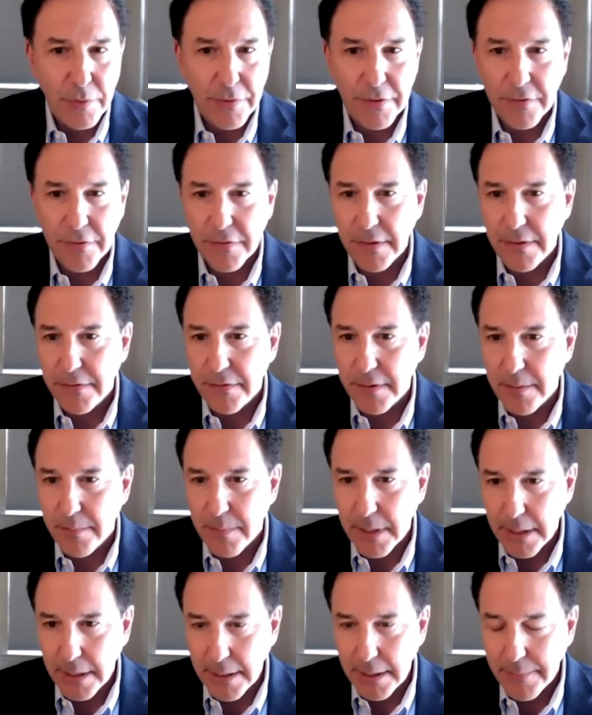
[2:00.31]
the
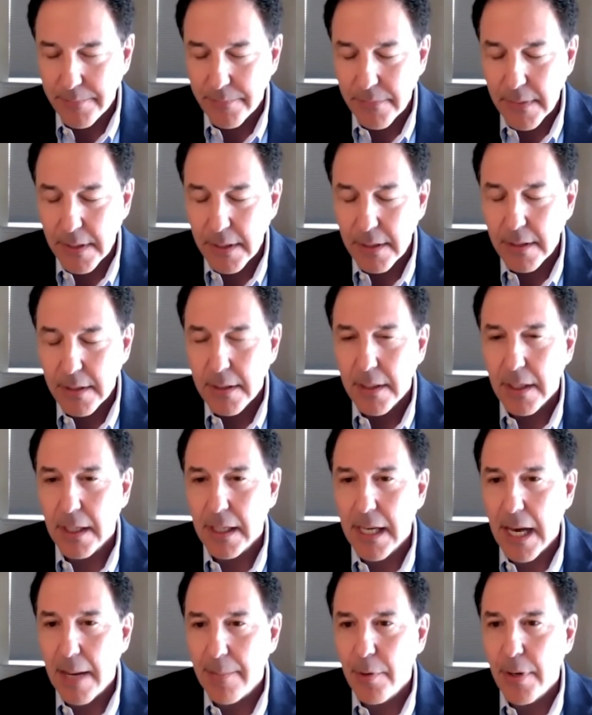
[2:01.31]
CCB, a
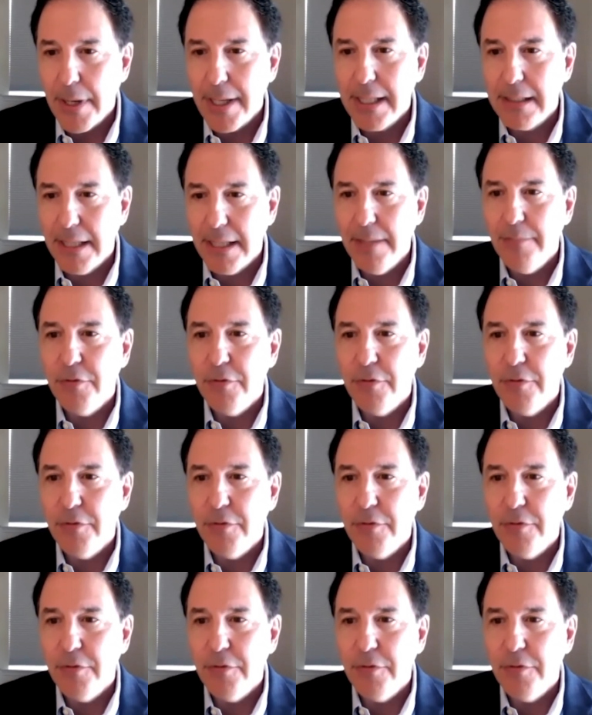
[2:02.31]
copyright claims